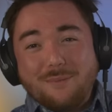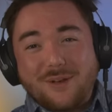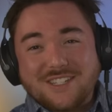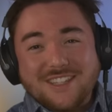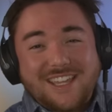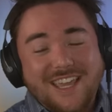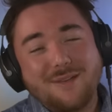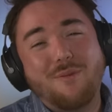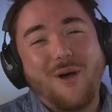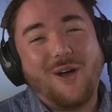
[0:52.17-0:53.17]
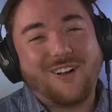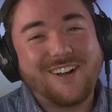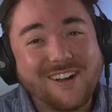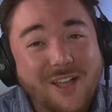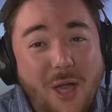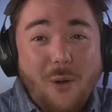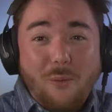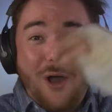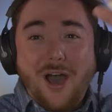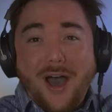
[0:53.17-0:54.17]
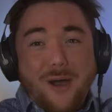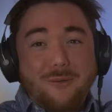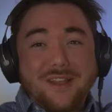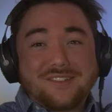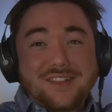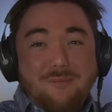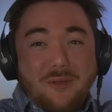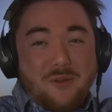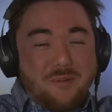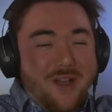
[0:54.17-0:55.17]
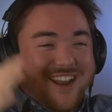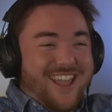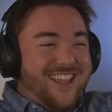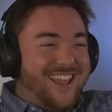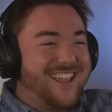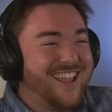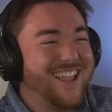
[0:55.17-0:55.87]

pressing the keyboard. Whoa, what's up everybody?